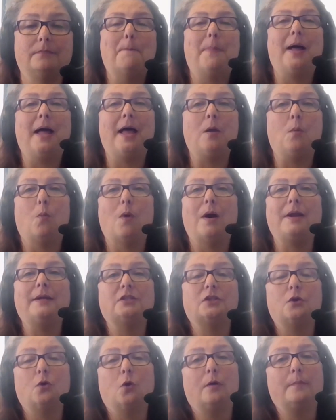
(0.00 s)
But what
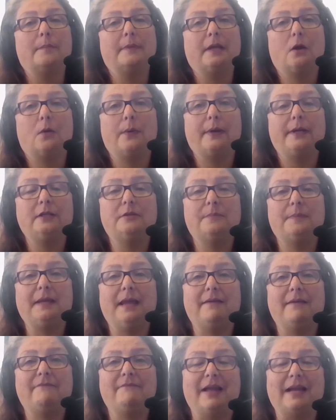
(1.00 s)
is normally going to
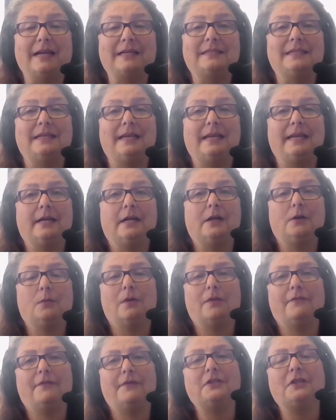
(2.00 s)
be affected here?
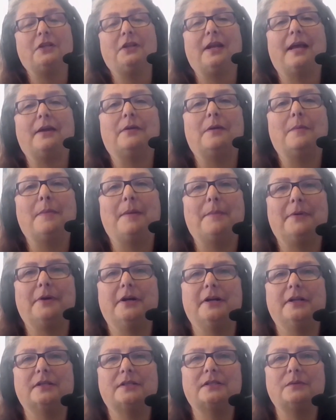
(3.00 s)
Well, the first thing you got to
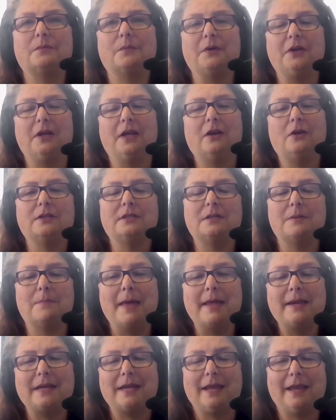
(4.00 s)
remember is when you get onto
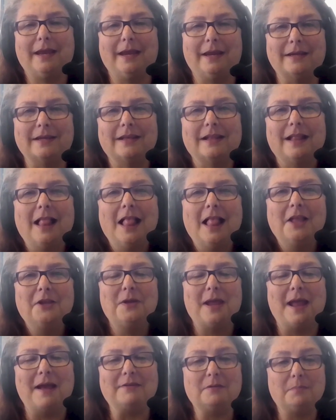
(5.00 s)
Medicaid,
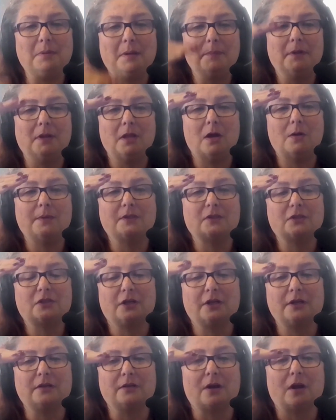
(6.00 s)
you have to be below a
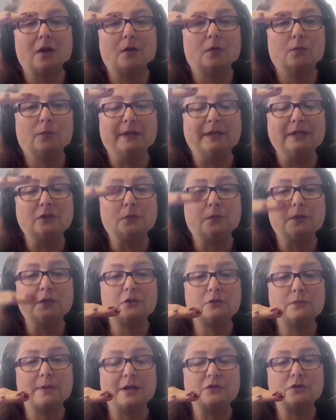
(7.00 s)
certain
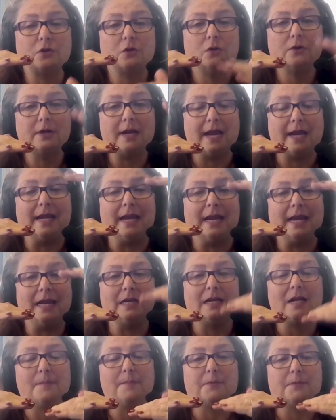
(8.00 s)
resource threshold and
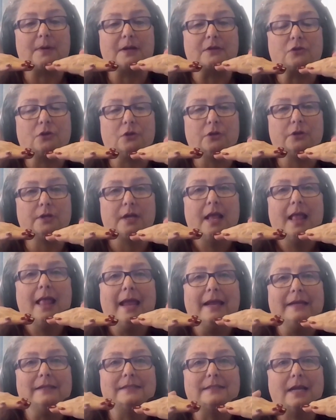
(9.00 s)
income threshold.
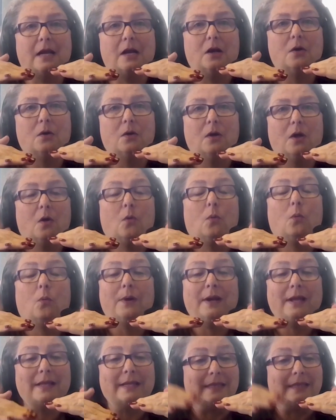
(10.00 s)
And so
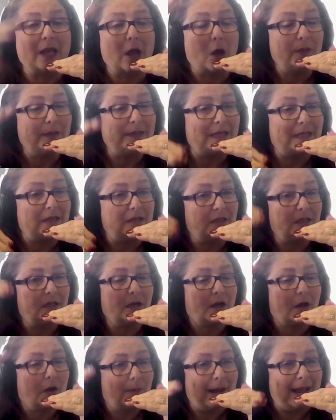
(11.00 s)
really the only thing they're going
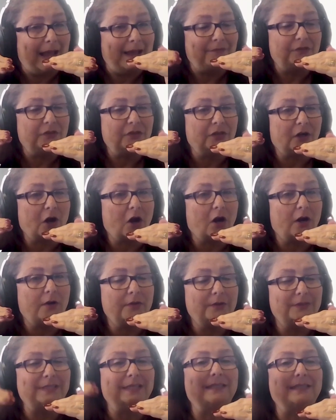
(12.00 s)
to go after are
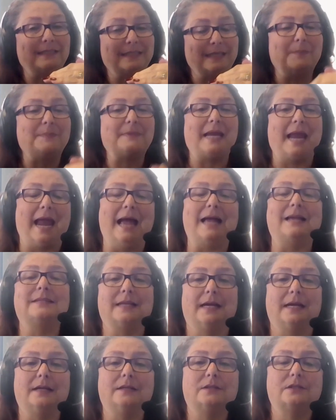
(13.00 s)
those exempt
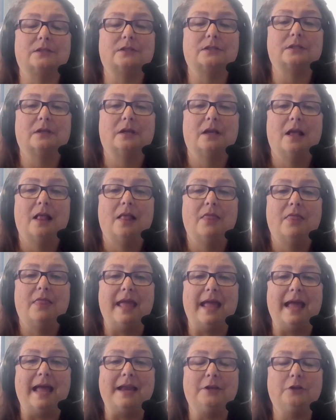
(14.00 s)
assets
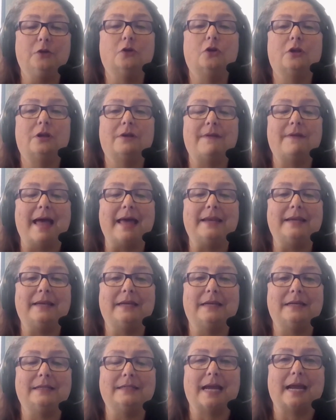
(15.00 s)
that you could have had
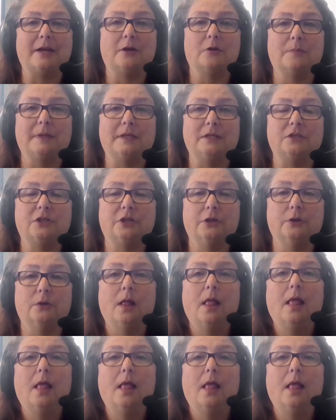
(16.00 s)
an entitlement to.